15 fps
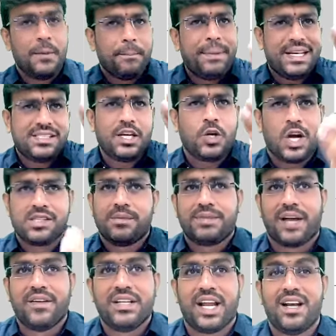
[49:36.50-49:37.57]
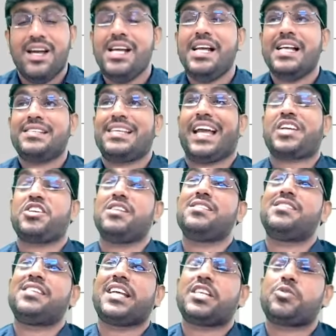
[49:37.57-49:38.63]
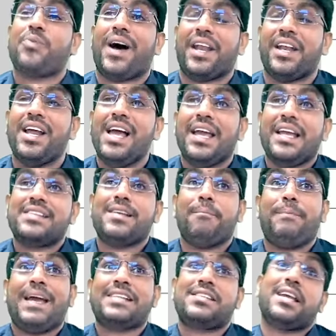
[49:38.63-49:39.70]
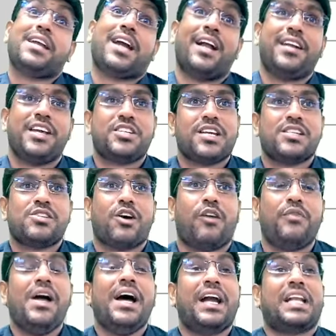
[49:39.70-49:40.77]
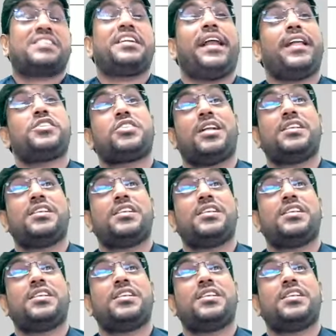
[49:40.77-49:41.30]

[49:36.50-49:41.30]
basic concept I will tell. Section 6.1 is the basic conditions of residential